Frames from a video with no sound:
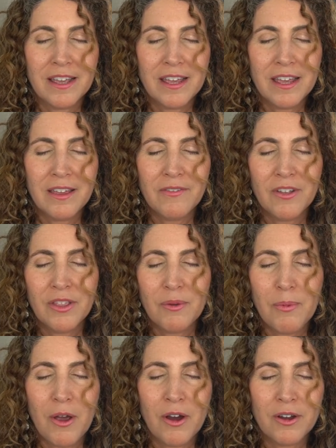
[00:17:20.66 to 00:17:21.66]
even the
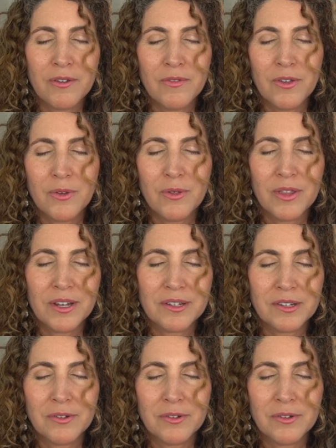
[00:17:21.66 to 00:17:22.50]
part of you that is